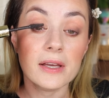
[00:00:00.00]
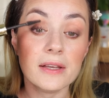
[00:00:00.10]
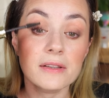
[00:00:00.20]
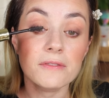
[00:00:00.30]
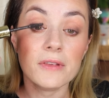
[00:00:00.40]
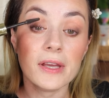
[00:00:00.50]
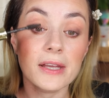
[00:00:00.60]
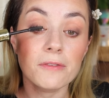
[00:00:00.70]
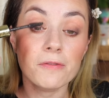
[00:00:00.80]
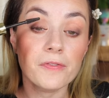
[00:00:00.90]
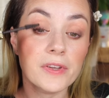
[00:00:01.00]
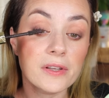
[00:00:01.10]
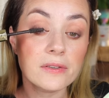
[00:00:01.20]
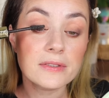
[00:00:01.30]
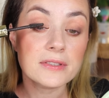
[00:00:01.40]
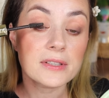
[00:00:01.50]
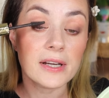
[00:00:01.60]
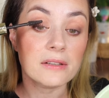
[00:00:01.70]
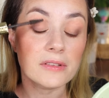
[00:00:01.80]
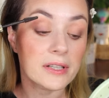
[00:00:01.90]
It it feels
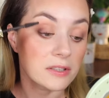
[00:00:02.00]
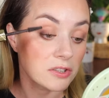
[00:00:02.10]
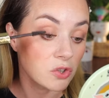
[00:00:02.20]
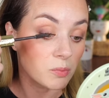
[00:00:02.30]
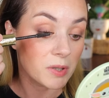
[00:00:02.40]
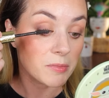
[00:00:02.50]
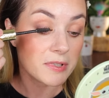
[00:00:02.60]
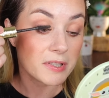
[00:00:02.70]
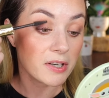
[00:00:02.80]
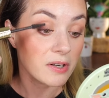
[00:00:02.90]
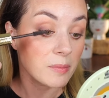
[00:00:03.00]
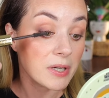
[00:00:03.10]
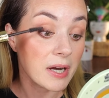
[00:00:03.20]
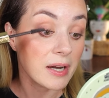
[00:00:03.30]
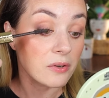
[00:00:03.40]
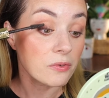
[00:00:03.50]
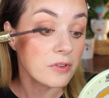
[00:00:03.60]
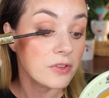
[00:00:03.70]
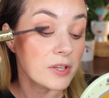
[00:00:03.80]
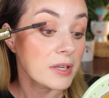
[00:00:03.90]
kind of like a tubing mascara, but I don't
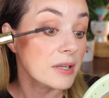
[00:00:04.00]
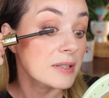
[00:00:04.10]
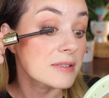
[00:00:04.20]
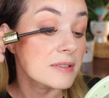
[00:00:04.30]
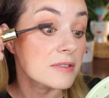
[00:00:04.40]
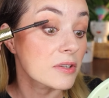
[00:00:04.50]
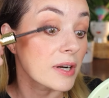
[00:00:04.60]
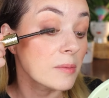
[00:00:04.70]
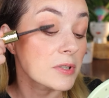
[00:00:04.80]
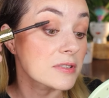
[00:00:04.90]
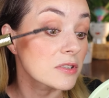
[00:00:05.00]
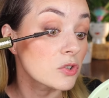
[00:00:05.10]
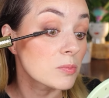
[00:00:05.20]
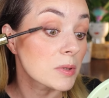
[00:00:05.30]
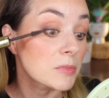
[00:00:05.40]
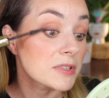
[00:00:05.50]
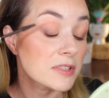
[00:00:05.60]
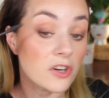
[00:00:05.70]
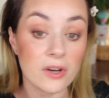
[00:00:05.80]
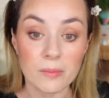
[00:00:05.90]
think it's described as a tubing
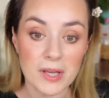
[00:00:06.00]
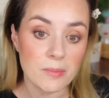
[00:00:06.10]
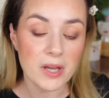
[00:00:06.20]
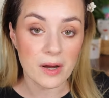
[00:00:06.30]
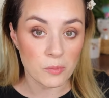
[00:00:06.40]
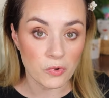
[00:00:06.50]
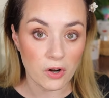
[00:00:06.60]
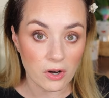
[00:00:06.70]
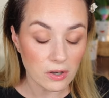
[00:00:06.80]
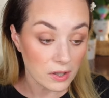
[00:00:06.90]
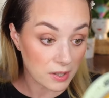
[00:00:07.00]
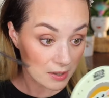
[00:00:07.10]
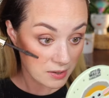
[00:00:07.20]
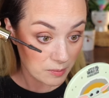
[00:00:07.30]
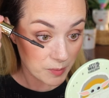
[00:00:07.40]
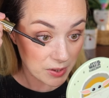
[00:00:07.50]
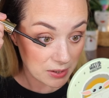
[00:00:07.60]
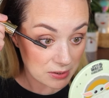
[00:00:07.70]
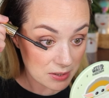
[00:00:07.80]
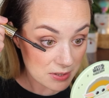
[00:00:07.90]
mascara. Maybe I'm wrong, but
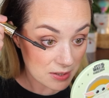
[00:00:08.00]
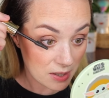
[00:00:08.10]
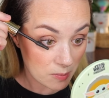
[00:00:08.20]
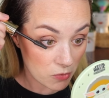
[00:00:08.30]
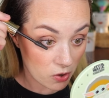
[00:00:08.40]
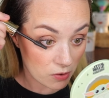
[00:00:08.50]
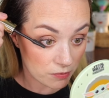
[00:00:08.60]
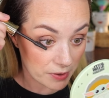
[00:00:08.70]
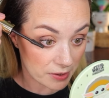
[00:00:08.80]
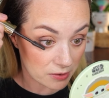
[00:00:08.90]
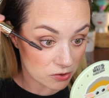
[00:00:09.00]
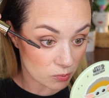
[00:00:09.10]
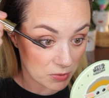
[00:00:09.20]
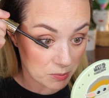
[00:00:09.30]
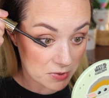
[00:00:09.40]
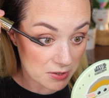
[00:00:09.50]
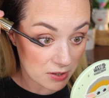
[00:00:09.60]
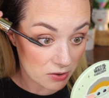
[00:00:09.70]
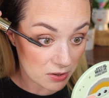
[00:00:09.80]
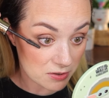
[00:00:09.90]
it does come off like a tubing
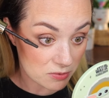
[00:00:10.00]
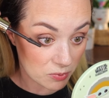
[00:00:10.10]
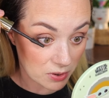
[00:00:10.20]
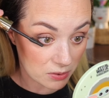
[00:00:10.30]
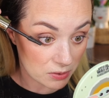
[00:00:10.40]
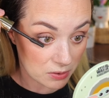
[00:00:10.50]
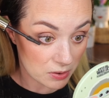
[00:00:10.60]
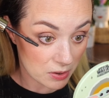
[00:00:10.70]
mascara as well.